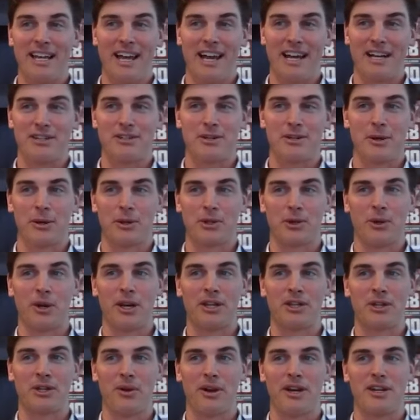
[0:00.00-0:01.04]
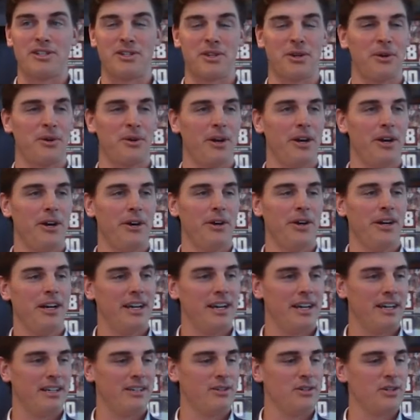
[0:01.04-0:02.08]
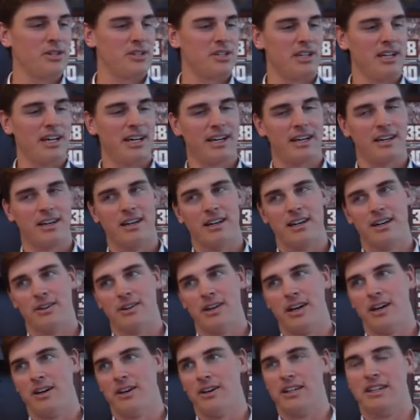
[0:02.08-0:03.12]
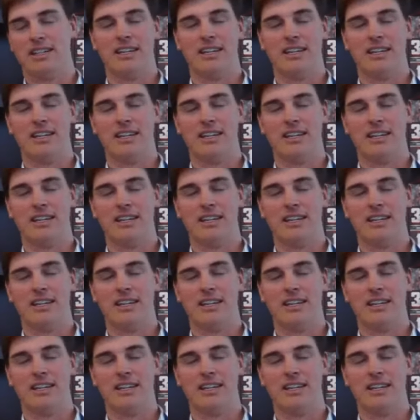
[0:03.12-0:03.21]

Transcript: like two or three threes in a row, and you're just like, oh no.